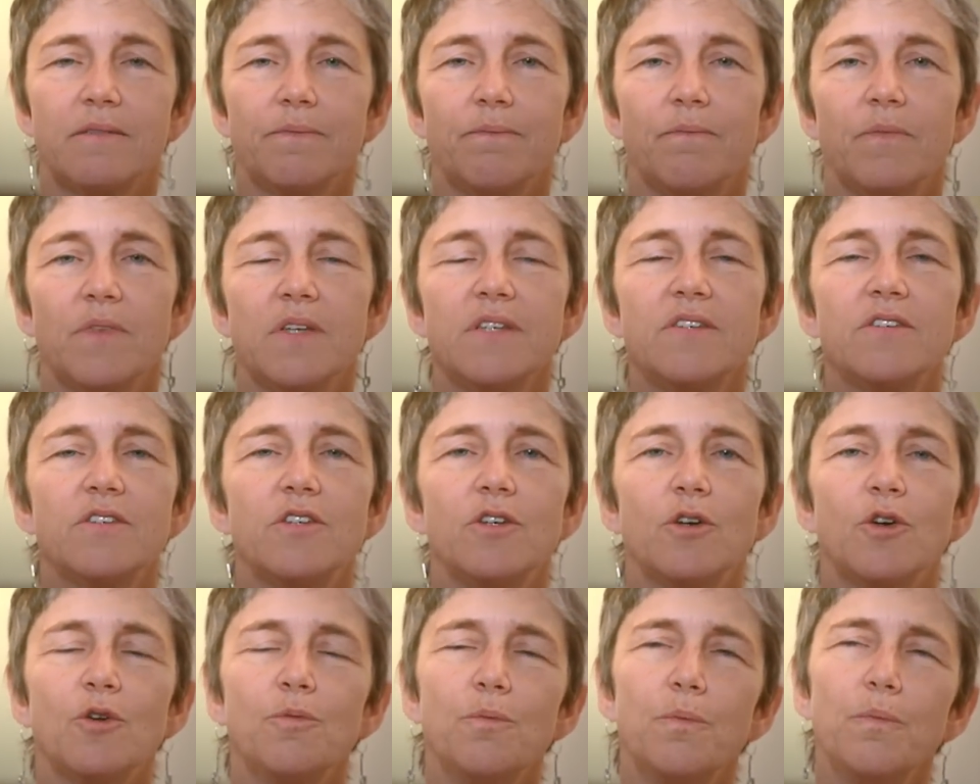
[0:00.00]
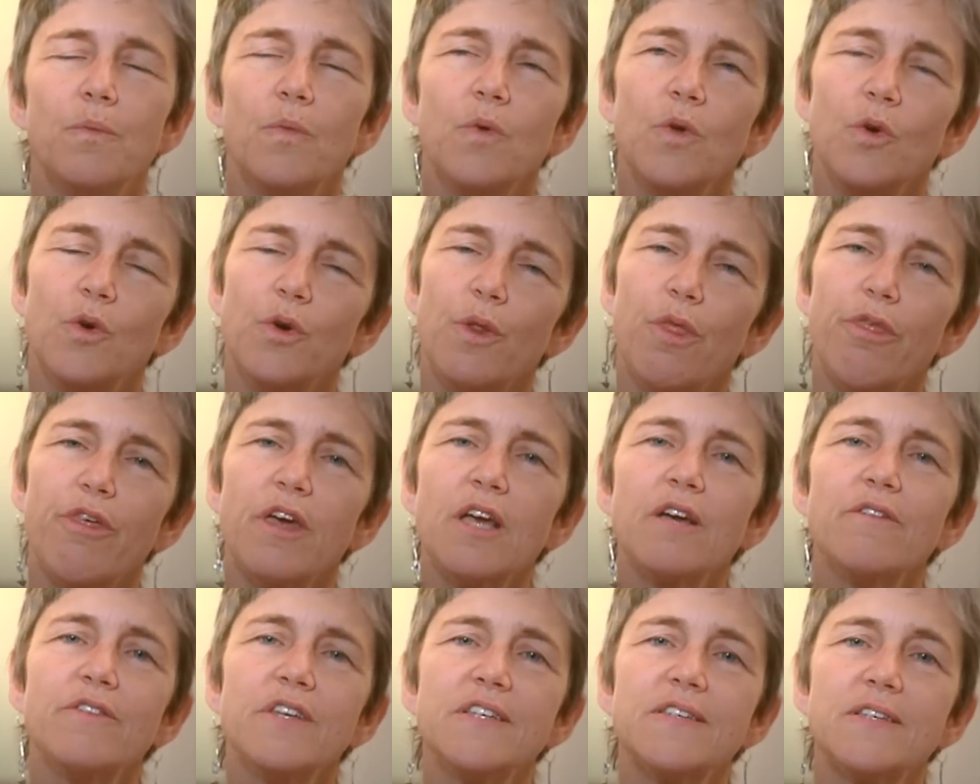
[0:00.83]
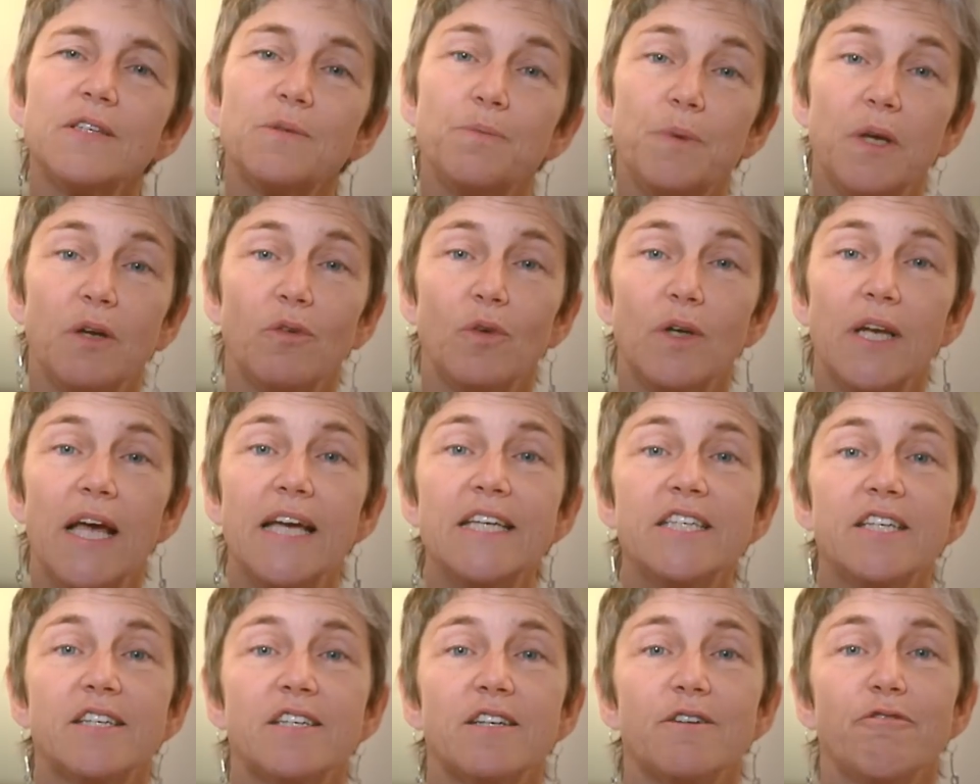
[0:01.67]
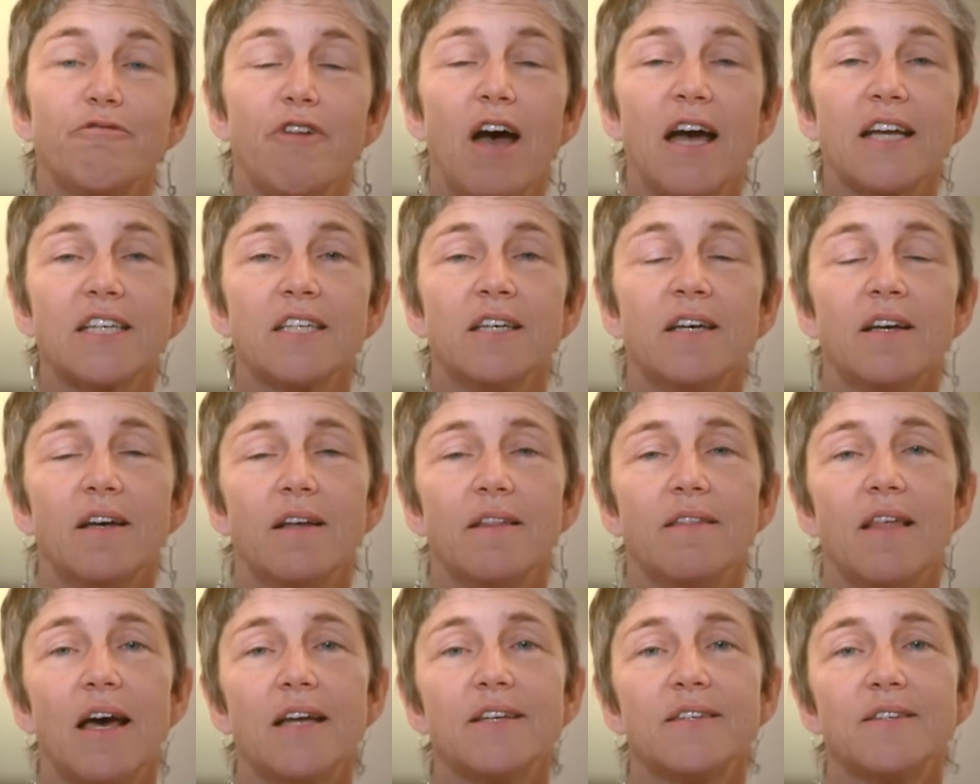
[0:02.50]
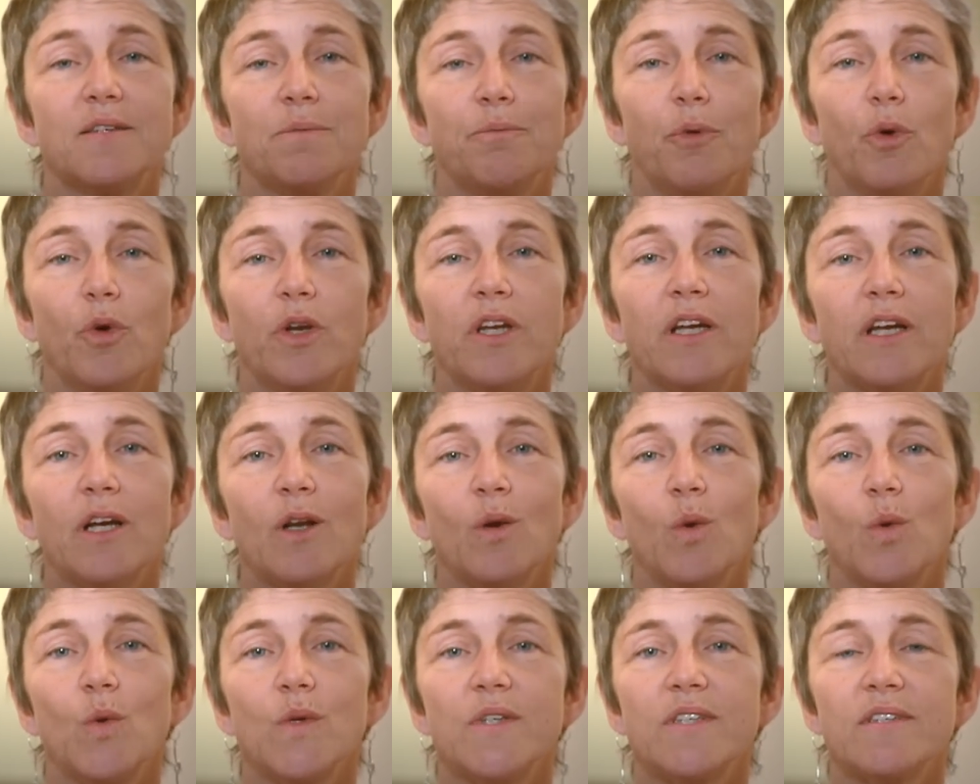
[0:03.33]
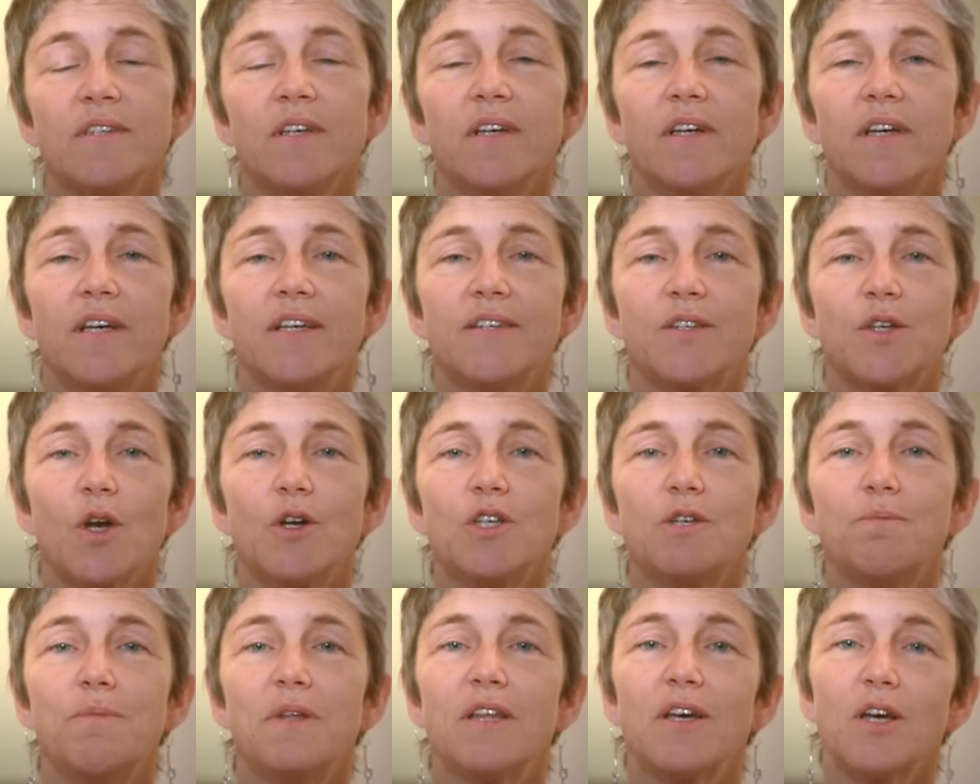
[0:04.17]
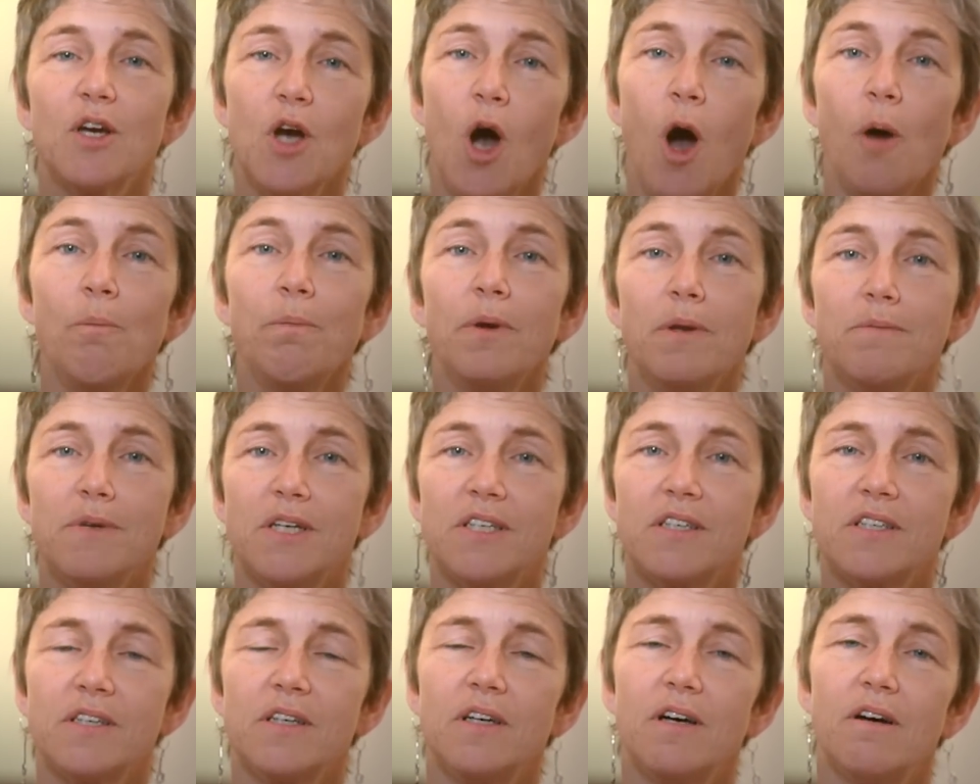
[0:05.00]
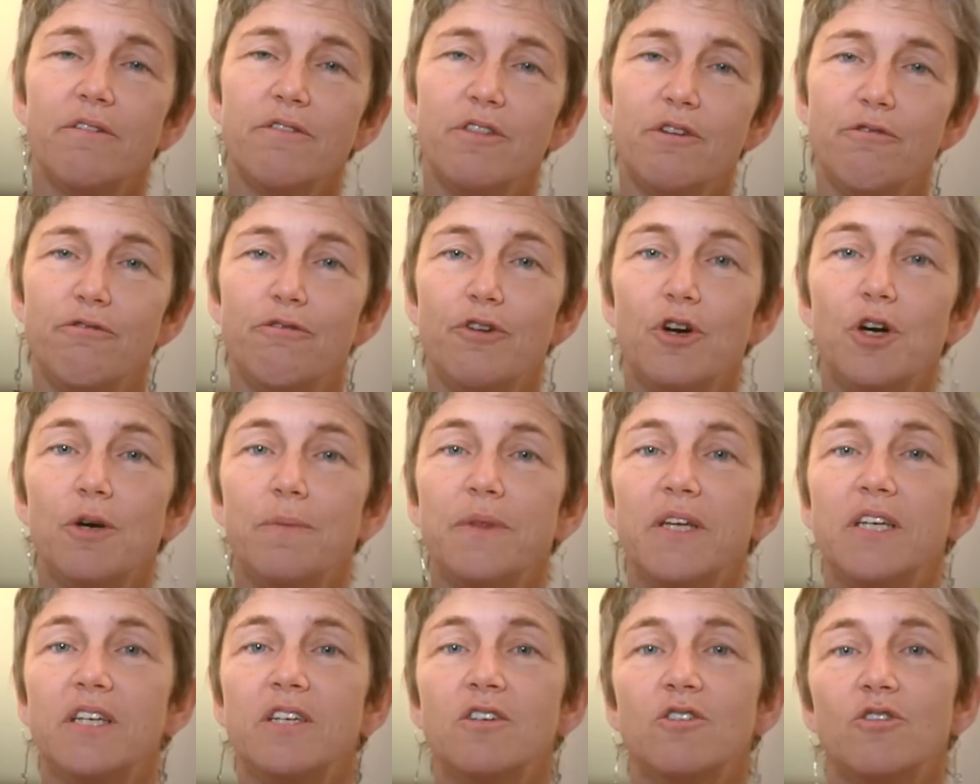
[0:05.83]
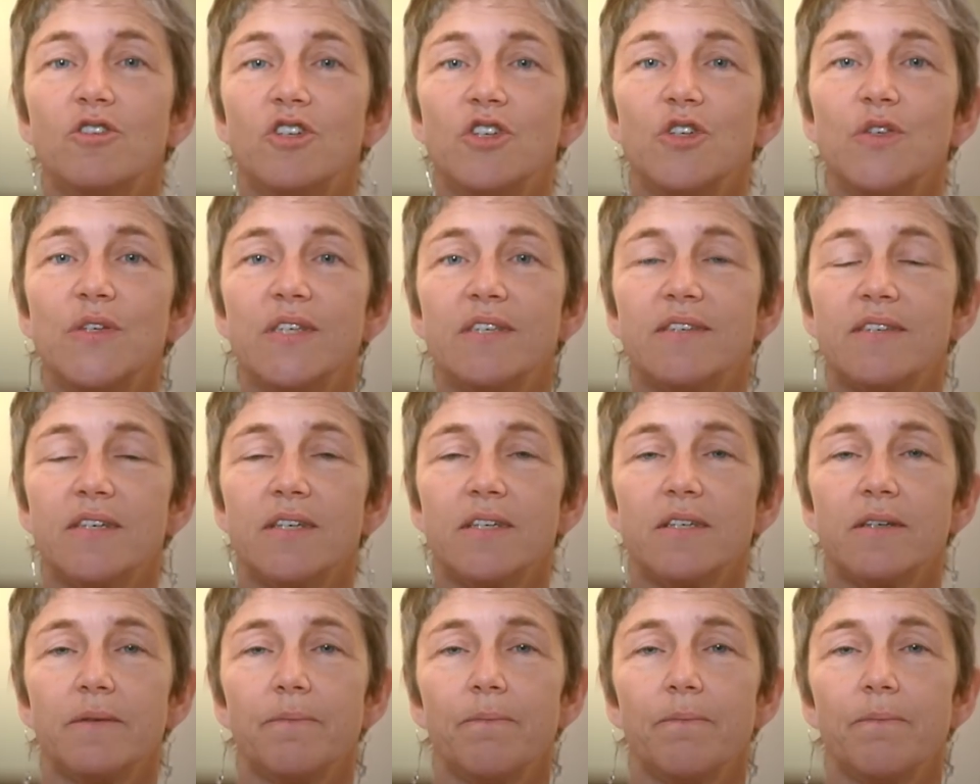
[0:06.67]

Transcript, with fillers: This, you can think of this as being related to the fact that a subordinate clause is going to be the complement of the verb that introduces it.